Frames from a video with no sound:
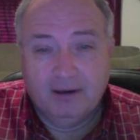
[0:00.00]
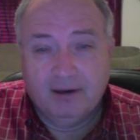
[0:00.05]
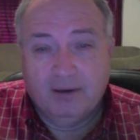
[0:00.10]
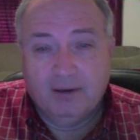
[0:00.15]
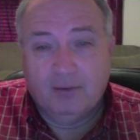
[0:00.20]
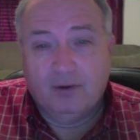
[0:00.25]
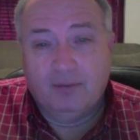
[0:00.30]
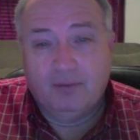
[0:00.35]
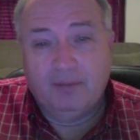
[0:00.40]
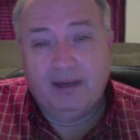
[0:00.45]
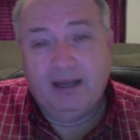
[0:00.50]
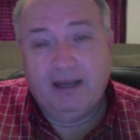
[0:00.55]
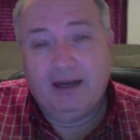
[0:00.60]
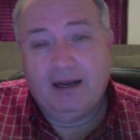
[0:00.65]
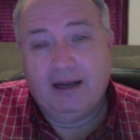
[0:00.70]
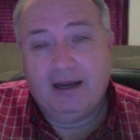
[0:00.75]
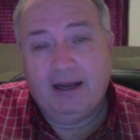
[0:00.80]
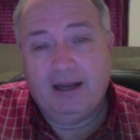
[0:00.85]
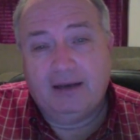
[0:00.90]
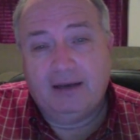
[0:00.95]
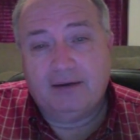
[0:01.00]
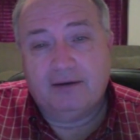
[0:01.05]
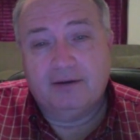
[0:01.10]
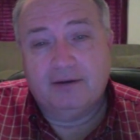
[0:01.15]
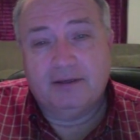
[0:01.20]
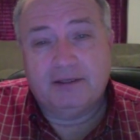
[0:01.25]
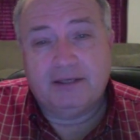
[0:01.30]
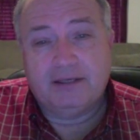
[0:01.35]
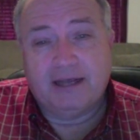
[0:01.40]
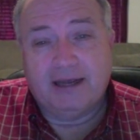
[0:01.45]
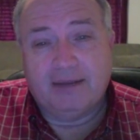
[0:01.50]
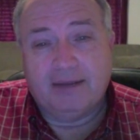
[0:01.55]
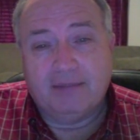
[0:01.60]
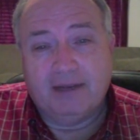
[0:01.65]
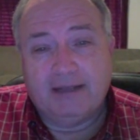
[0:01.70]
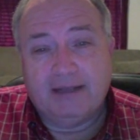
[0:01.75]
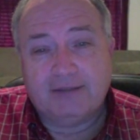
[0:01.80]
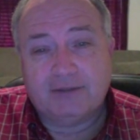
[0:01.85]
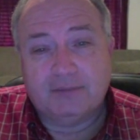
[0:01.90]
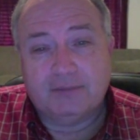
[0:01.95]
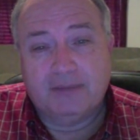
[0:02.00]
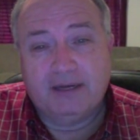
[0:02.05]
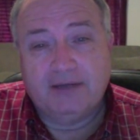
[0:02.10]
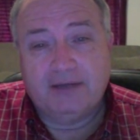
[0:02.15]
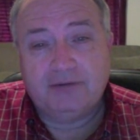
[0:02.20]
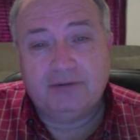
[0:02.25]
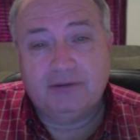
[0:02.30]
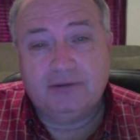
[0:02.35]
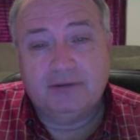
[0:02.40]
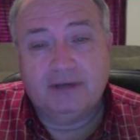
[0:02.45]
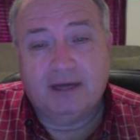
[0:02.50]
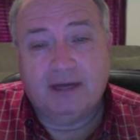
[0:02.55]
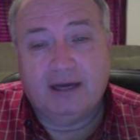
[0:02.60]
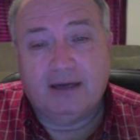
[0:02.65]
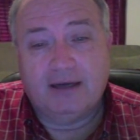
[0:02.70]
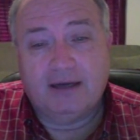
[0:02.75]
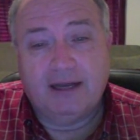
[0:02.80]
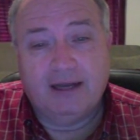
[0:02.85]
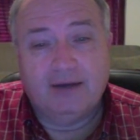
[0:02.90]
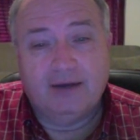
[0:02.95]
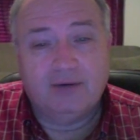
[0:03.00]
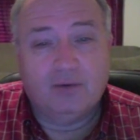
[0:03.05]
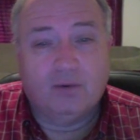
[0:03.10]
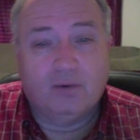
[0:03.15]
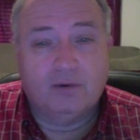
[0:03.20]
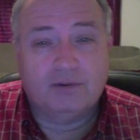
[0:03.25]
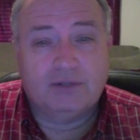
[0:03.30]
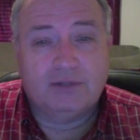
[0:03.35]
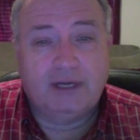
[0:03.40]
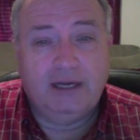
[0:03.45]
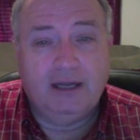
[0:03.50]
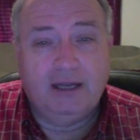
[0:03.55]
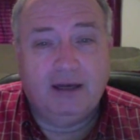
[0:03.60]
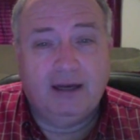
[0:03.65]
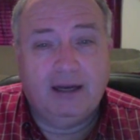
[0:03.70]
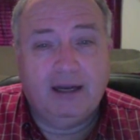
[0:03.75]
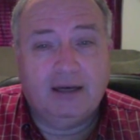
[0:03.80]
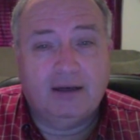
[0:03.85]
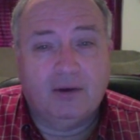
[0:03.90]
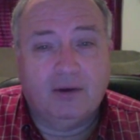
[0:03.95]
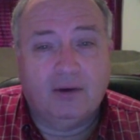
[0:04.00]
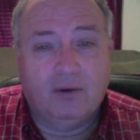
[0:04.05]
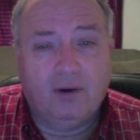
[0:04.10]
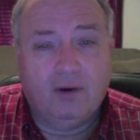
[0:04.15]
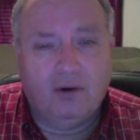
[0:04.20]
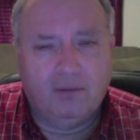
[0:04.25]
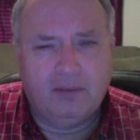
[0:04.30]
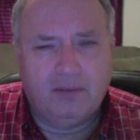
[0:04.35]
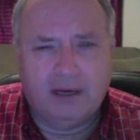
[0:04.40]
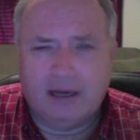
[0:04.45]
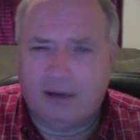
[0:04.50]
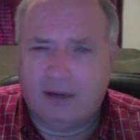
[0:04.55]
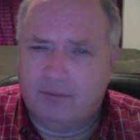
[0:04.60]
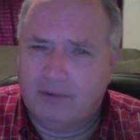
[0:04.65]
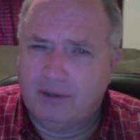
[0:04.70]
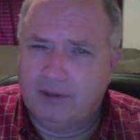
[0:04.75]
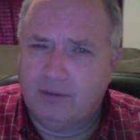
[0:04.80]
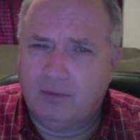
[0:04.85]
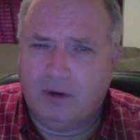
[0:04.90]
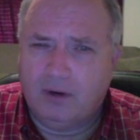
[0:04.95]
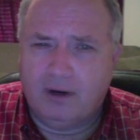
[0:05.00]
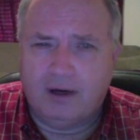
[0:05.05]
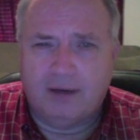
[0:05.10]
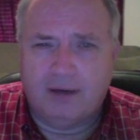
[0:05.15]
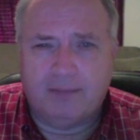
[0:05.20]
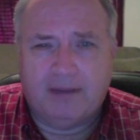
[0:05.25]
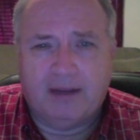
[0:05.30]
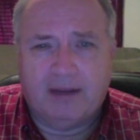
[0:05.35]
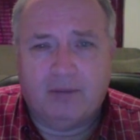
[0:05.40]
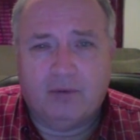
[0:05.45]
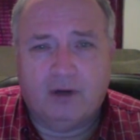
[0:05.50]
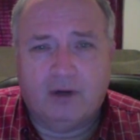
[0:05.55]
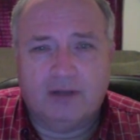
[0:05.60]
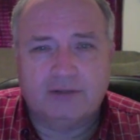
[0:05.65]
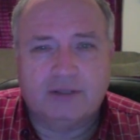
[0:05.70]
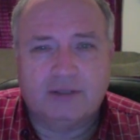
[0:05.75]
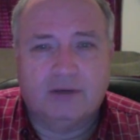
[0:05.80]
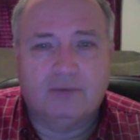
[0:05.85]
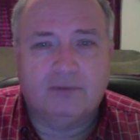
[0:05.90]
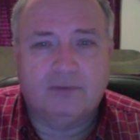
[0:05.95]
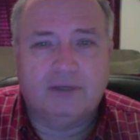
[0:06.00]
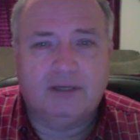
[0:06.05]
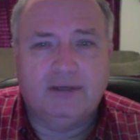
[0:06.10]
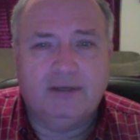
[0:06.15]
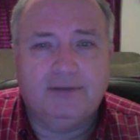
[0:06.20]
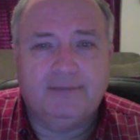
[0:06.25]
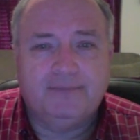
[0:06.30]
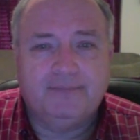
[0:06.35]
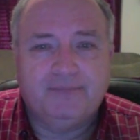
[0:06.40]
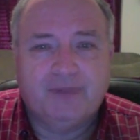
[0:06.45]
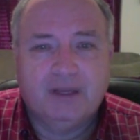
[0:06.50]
Well, man, I had a good time that semester and got down towards the end, had to go home. I got real worried about what I was going to do.